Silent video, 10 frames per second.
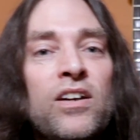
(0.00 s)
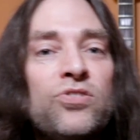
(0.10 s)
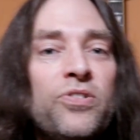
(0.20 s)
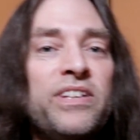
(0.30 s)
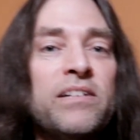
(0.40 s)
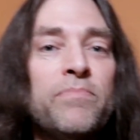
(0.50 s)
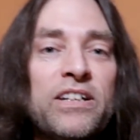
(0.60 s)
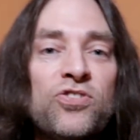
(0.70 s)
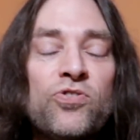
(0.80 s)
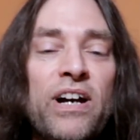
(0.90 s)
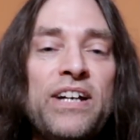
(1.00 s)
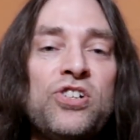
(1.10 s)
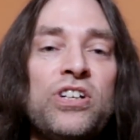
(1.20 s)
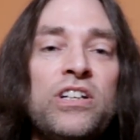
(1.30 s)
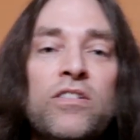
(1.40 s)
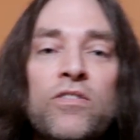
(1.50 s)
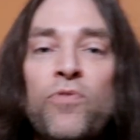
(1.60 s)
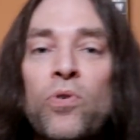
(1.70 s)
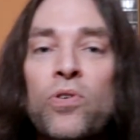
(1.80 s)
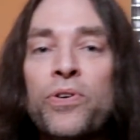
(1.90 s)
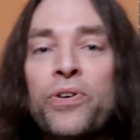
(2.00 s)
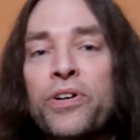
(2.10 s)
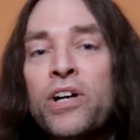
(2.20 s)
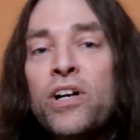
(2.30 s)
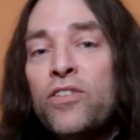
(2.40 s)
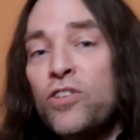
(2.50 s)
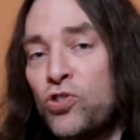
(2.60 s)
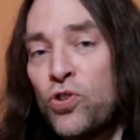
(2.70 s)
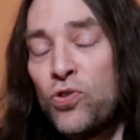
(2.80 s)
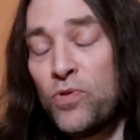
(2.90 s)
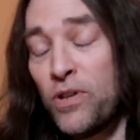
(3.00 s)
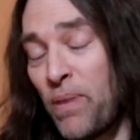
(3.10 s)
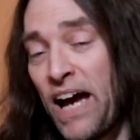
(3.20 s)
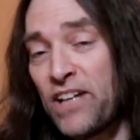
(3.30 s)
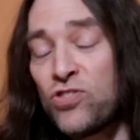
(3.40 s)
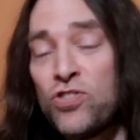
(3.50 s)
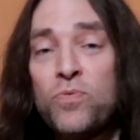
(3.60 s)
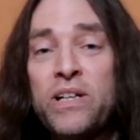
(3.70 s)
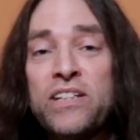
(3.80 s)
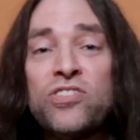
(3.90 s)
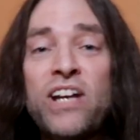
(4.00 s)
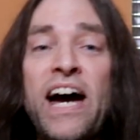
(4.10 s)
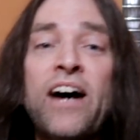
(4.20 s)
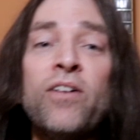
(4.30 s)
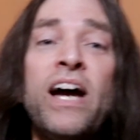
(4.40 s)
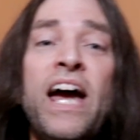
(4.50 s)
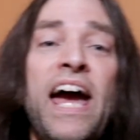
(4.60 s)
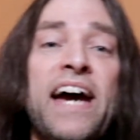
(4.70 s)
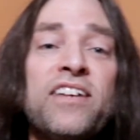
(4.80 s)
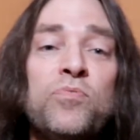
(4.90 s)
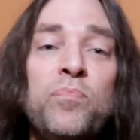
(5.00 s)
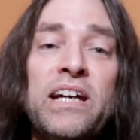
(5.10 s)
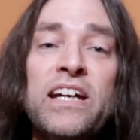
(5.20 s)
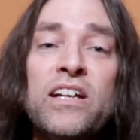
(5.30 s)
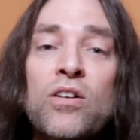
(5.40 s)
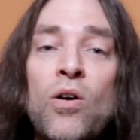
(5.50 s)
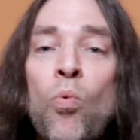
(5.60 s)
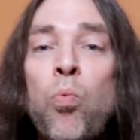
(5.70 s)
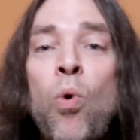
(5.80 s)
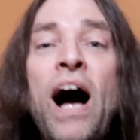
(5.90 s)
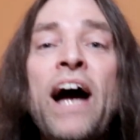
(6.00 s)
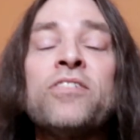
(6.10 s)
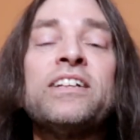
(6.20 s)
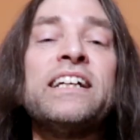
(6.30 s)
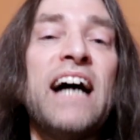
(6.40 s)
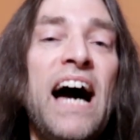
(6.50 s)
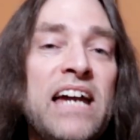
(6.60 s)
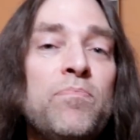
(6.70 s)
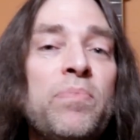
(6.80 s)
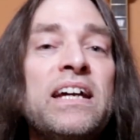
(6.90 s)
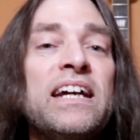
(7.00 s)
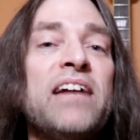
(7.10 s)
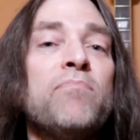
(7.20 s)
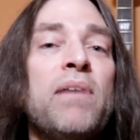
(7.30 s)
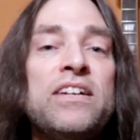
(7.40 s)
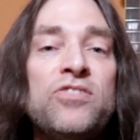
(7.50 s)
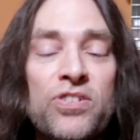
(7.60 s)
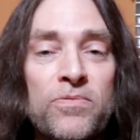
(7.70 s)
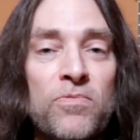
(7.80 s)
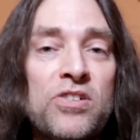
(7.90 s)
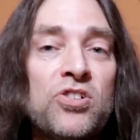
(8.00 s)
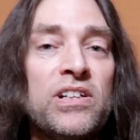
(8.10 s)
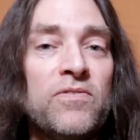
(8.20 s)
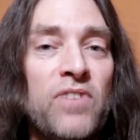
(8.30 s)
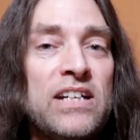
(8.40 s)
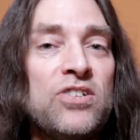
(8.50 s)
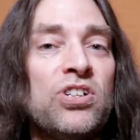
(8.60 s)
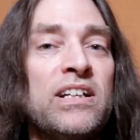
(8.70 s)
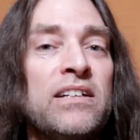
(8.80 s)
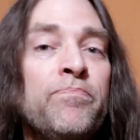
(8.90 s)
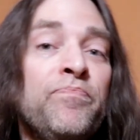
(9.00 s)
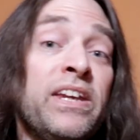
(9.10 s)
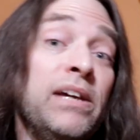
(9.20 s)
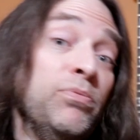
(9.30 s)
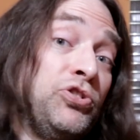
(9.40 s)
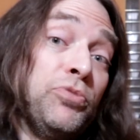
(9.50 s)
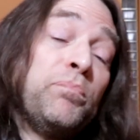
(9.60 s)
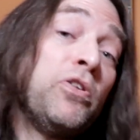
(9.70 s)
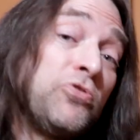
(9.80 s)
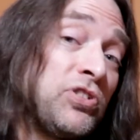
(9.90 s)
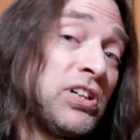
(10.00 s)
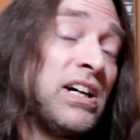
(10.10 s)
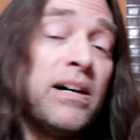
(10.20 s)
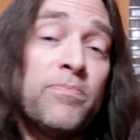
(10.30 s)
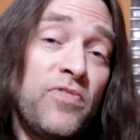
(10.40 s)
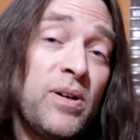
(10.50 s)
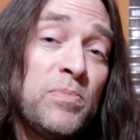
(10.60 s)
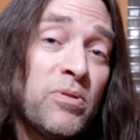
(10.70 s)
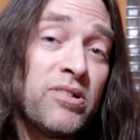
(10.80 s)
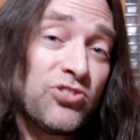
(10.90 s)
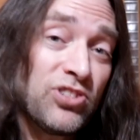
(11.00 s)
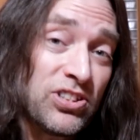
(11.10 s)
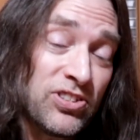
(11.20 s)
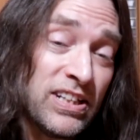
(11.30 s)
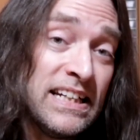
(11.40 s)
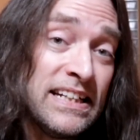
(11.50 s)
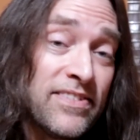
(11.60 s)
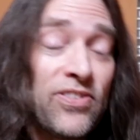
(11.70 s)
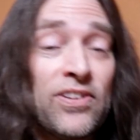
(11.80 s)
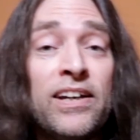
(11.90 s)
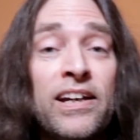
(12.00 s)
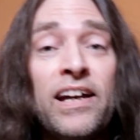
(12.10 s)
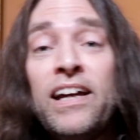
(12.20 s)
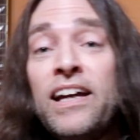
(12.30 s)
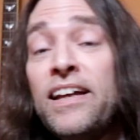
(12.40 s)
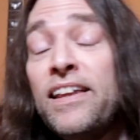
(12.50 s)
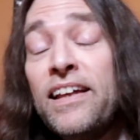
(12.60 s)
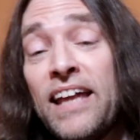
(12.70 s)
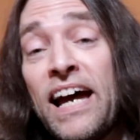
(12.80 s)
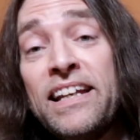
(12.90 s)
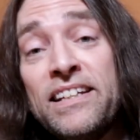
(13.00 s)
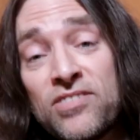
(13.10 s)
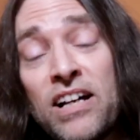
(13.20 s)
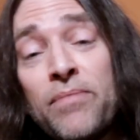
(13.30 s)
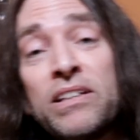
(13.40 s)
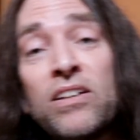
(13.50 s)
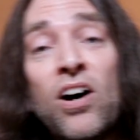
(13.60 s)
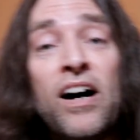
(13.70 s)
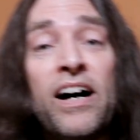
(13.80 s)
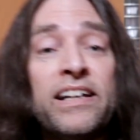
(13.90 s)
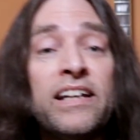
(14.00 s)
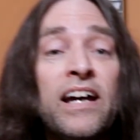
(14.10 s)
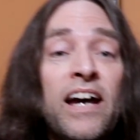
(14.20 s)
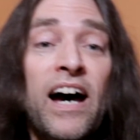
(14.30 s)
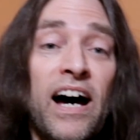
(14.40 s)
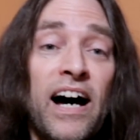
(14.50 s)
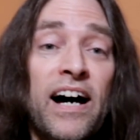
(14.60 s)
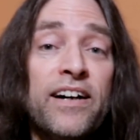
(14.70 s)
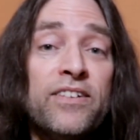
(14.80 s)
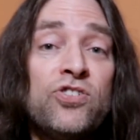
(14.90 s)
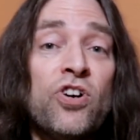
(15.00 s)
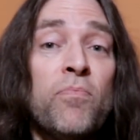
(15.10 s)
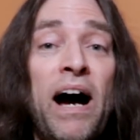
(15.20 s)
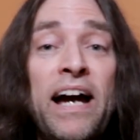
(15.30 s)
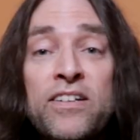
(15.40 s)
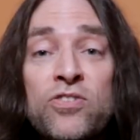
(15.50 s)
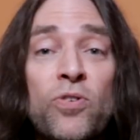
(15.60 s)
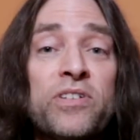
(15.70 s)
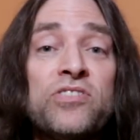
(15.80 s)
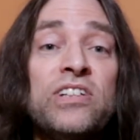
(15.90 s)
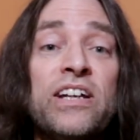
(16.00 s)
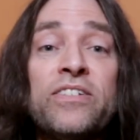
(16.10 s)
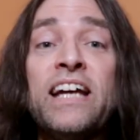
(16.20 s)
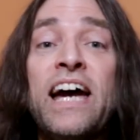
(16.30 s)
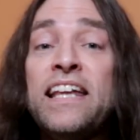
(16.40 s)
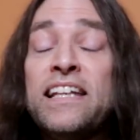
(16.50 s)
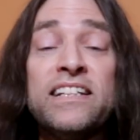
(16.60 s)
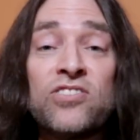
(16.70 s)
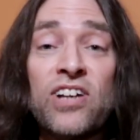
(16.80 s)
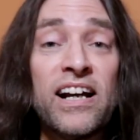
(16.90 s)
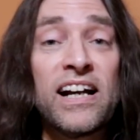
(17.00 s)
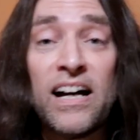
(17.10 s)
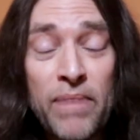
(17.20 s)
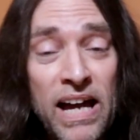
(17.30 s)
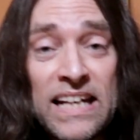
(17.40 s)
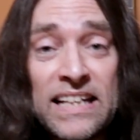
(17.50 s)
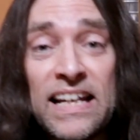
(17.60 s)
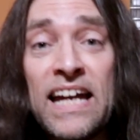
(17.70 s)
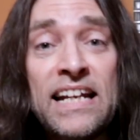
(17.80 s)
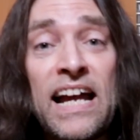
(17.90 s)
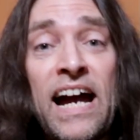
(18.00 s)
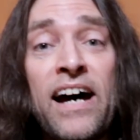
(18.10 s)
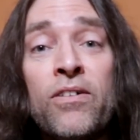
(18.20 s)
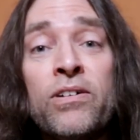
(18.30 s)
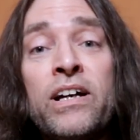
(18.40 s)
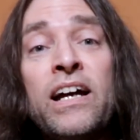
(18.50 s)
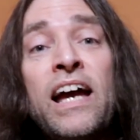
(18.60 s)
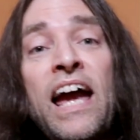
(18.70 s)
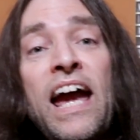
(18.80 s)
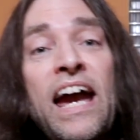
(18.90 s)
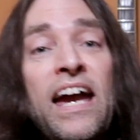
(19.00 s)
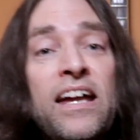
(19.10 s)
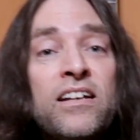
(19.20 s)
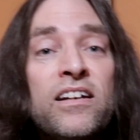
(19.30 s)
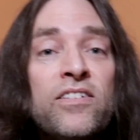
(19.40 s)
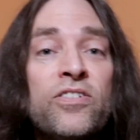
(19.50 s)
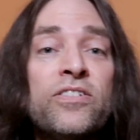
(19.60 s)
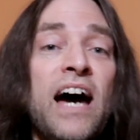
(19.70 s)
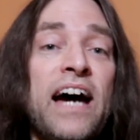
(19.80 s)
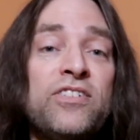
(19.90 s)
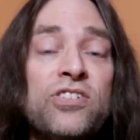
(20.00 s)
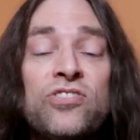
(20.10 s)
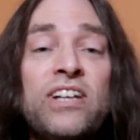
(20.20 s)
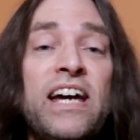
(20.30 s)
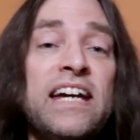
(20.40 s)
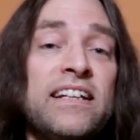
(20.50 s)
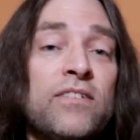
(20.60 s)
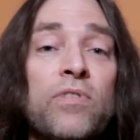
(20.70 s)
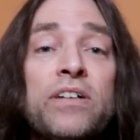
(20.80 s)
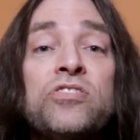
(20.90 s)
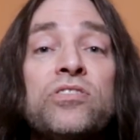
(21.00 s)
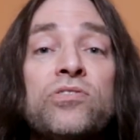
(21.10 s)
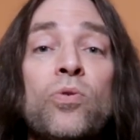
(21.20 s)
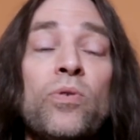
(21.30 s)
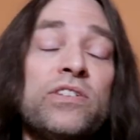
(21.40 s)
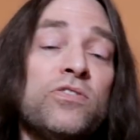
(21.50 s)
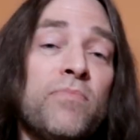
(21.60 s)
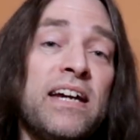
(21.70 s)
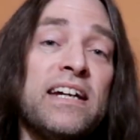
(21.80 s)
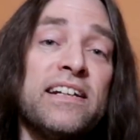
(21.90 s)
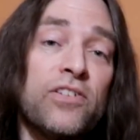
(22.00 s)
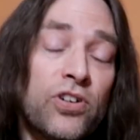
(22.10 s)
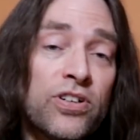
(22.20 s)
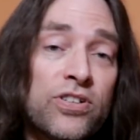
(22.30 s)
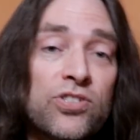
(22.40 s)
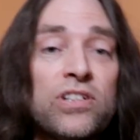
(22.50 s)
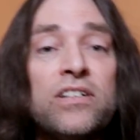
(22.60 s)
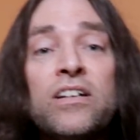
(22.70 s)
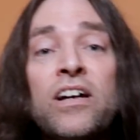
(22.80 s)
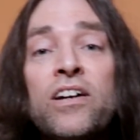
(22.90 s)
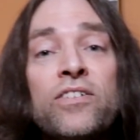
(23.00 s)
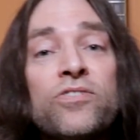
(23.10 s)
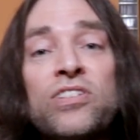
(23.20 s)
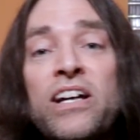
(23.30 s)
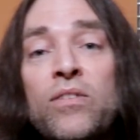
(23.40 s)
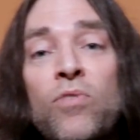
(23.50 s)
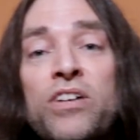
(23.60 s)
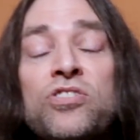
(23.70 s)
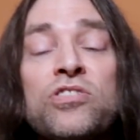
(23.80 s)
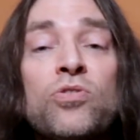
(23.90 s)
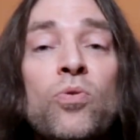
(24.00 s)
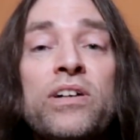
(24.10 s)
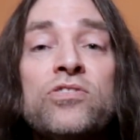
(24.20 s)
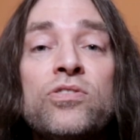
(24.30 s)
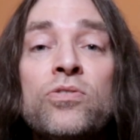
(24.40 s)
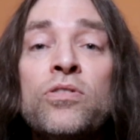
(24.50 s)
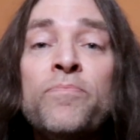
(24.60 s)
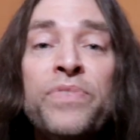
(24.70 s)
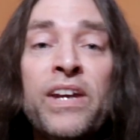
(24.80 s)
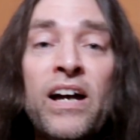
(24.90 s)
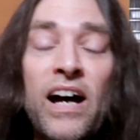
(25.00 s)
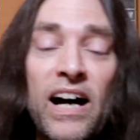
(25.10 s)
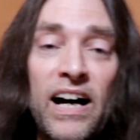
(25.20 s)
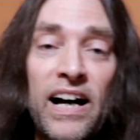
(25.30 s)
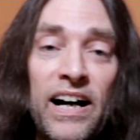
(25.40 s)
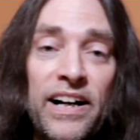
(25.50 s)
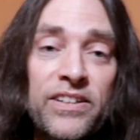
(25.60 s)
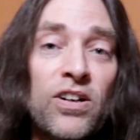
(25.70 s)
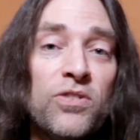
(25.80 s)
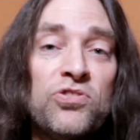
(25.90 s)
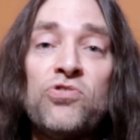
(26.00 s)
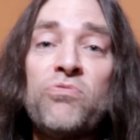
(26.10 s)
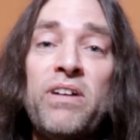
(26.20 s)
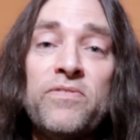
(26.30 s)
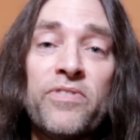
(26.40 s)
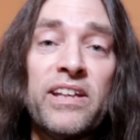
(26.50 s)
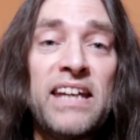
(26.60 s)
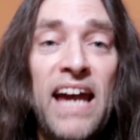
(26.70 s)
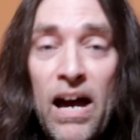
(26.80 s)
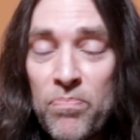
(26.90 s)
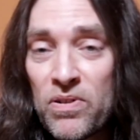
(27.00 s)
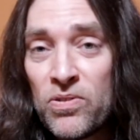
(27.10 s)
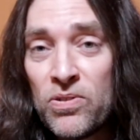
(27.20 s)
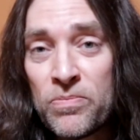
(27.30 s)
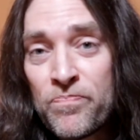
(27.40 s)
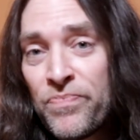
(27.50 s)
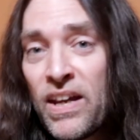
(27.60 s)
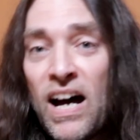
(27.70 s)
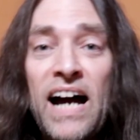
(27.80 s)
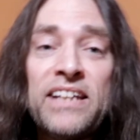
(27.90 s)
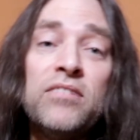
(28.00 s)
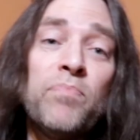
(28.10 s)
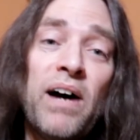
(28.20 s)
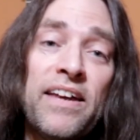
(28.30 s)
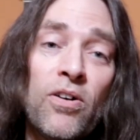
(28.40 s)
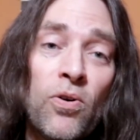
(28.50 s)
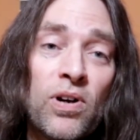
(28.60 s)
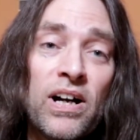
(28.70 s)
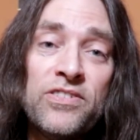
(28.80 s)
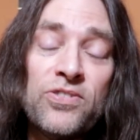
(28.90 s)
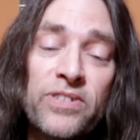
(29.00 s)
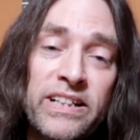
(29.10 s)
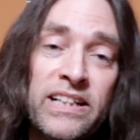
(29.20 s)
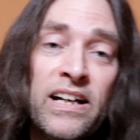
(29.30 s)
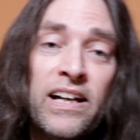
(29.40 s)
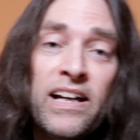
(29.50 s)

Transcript: So the administration for the past 2 weeks now has been wildly hyping a major Russian invasion. It was supposed to come February 16th. That has come and gone. Joe Biden told us the other day that it's going to come any day now. And they're not just saying that Russia is going to make an incursion. They're saying Russia is going to go straight for the capital, occupy the whole country.